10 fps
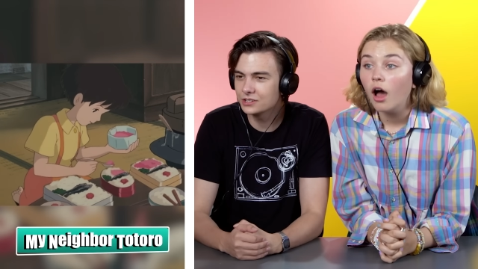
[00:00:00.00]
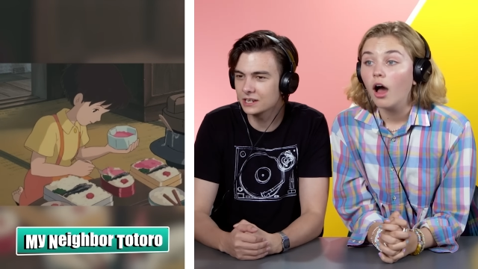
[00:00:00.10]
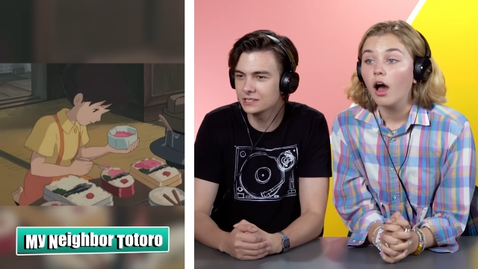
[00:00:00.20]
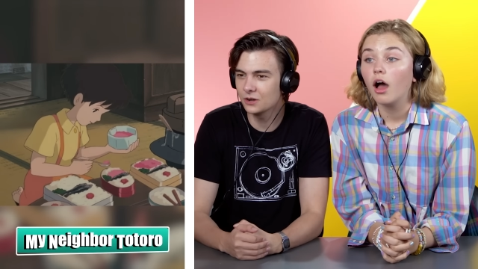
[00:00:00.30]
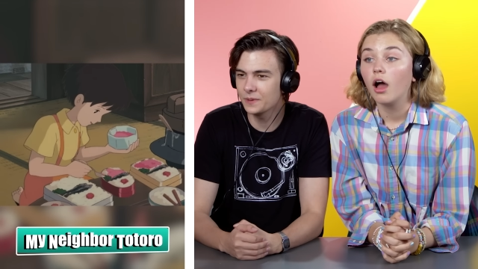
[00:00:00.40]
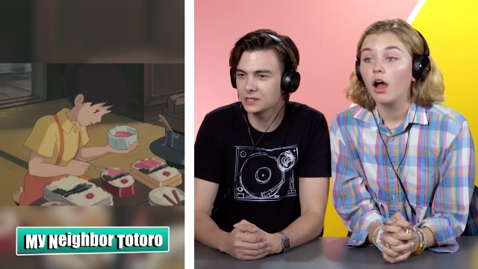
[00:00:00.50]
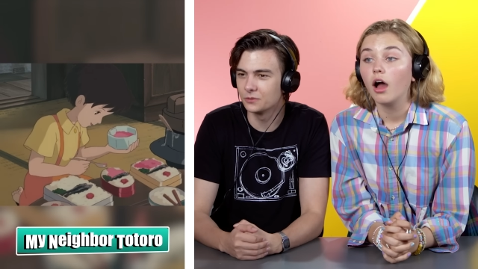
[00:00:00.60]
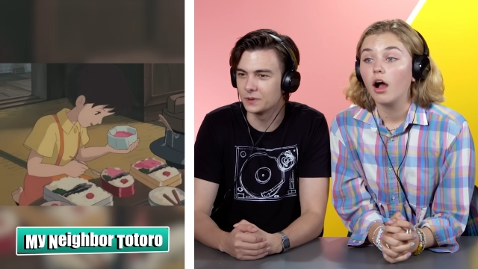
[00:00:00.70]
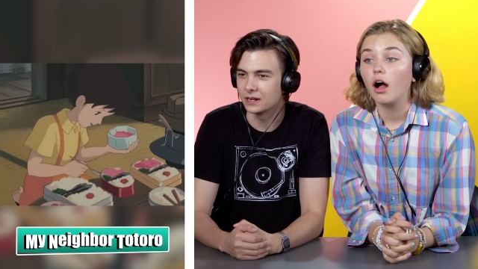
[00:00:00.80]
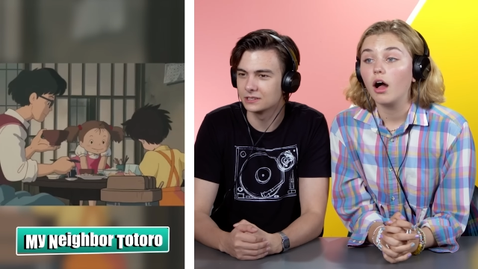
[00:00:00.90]
Speaker 1: just a nice little
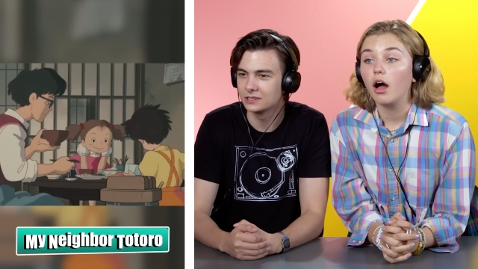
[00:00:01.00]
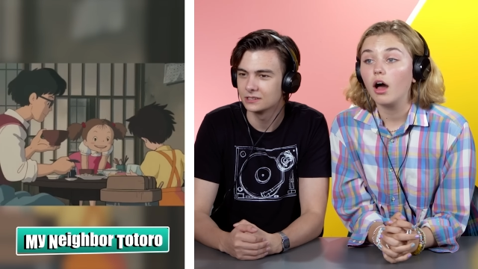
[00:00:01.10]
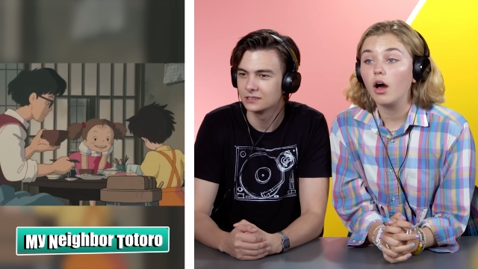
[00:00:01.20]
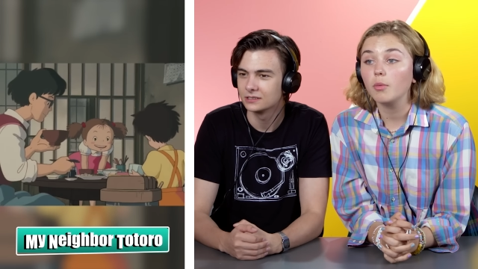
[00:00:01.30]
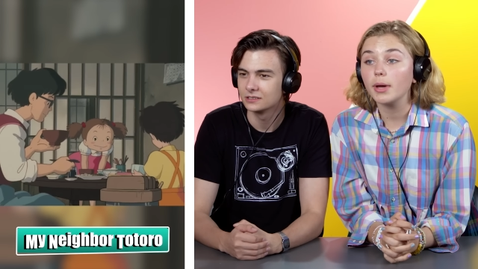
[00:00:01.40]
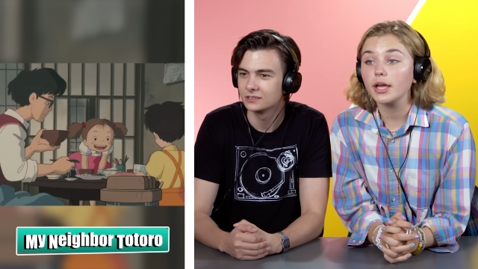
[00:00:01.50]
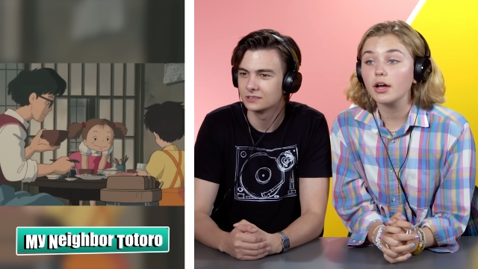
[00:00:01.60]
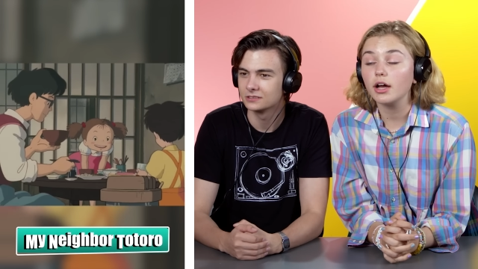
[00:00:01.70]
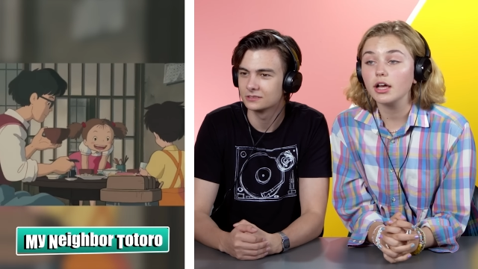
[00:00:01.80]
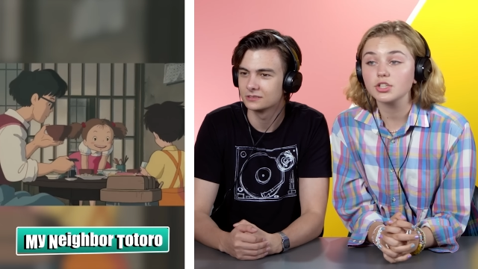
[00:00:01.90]
bento box.
Speaker 2: Oh my
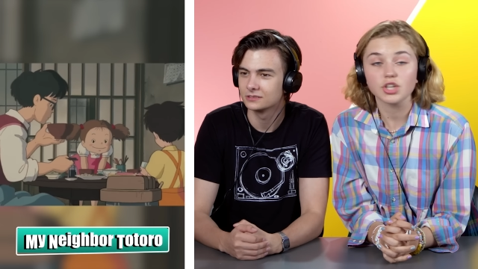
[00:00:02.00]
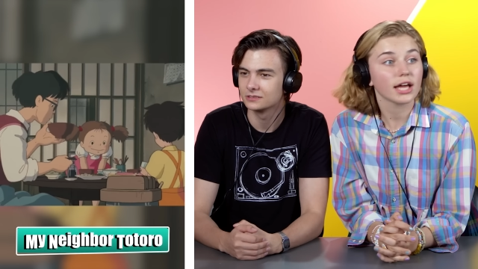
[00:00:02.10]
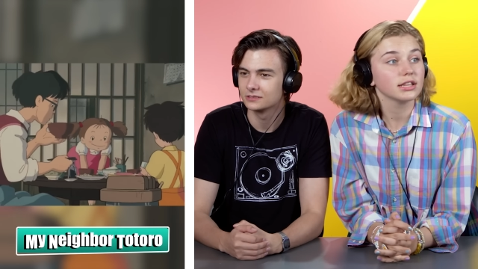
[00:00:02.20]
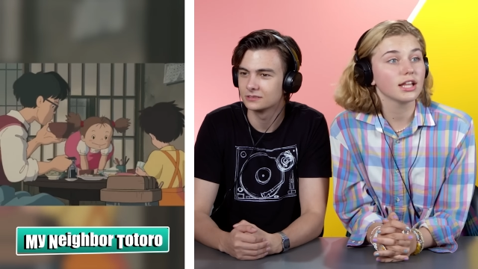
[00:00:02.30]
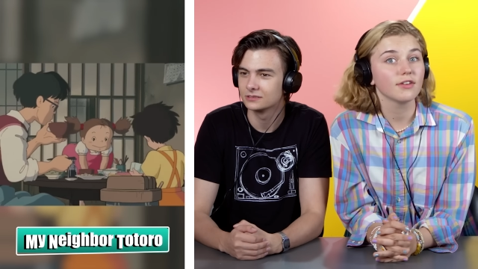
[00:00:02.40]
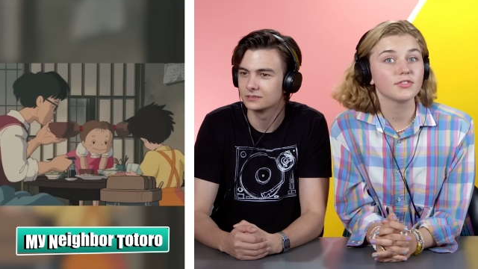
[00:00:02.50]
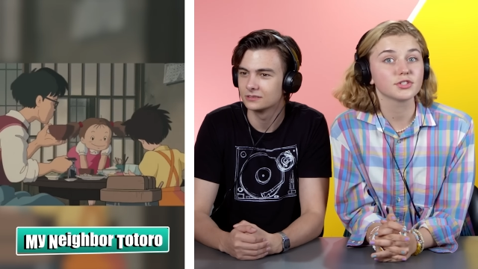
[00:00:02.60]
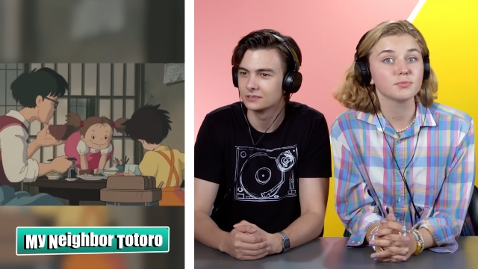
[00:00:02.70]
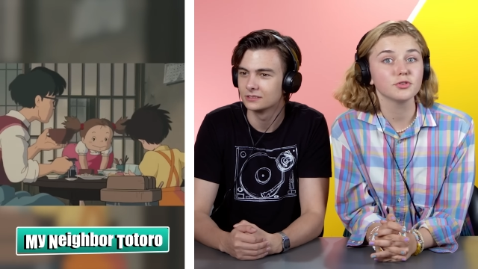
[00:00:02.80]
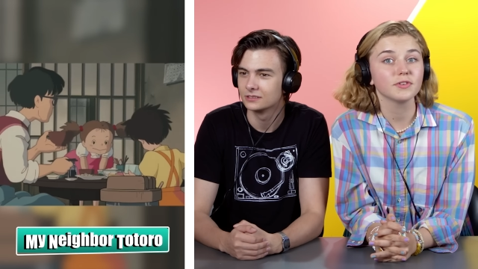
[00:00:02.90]
gosh, I love
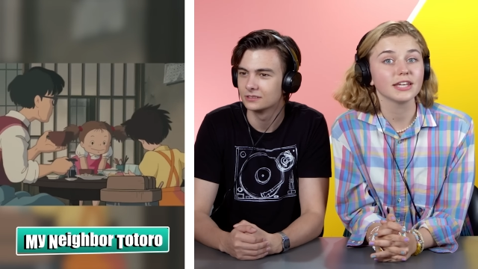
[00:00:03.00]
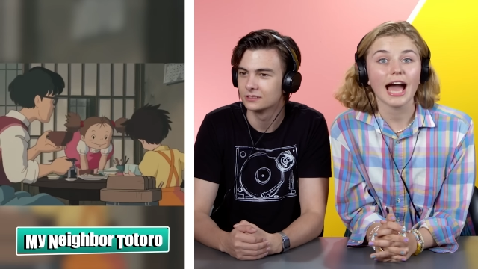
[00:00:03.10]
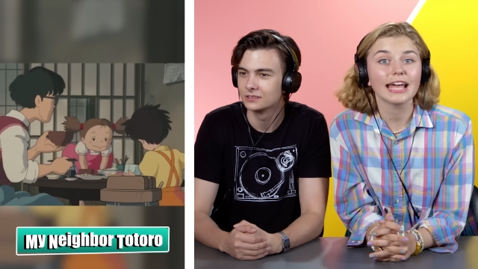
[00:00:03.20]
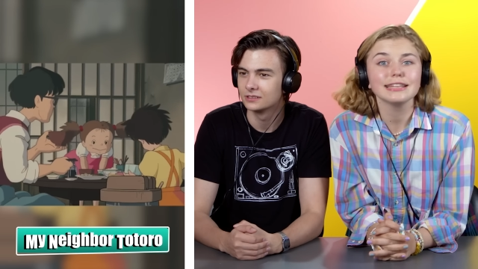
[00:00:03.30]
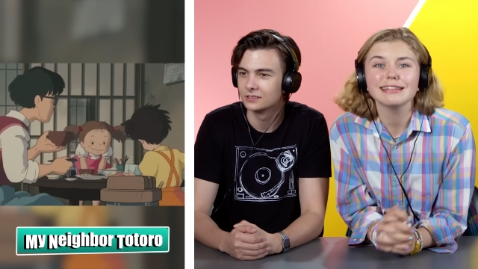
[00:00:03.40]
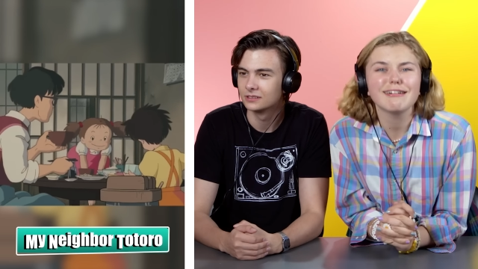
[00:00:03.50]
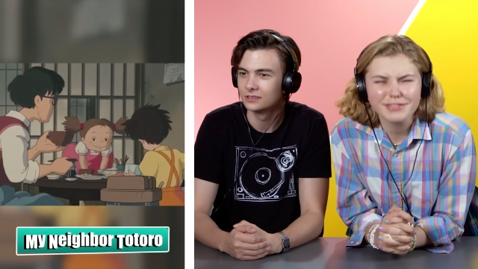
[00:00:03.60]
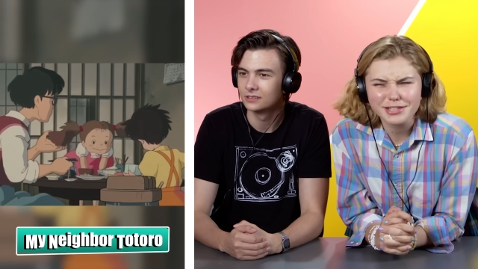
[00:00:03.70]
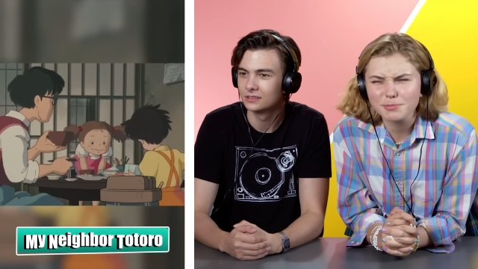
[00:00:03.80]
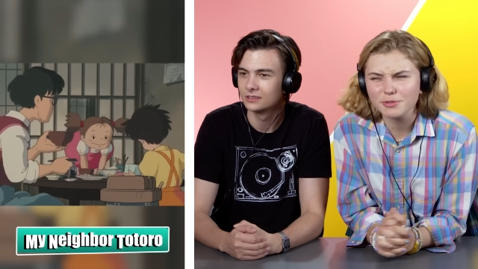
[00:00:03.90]
this movie. I love
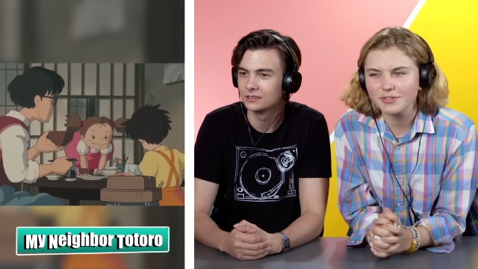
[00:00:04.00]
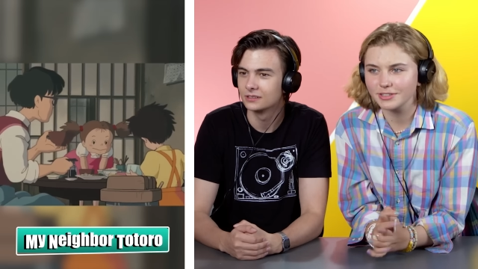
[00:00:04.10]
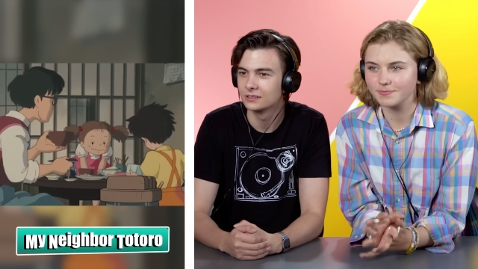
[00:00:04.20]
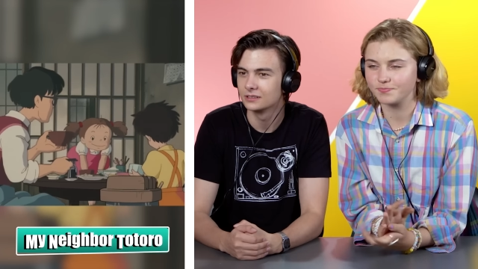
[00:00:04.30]
this sit movie. Down and